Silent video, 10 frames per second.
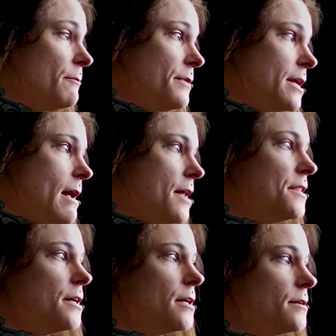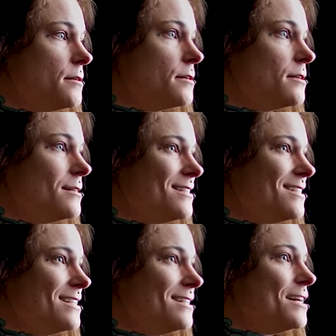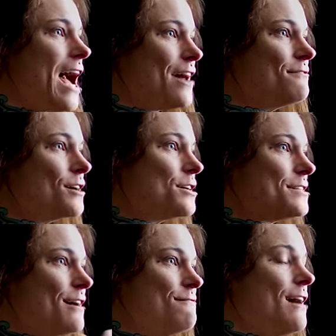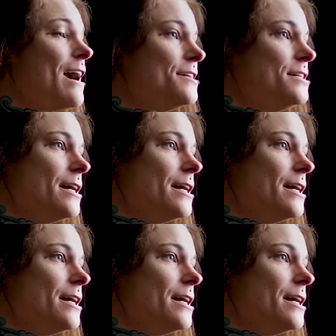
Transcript: but it had the adverse effect.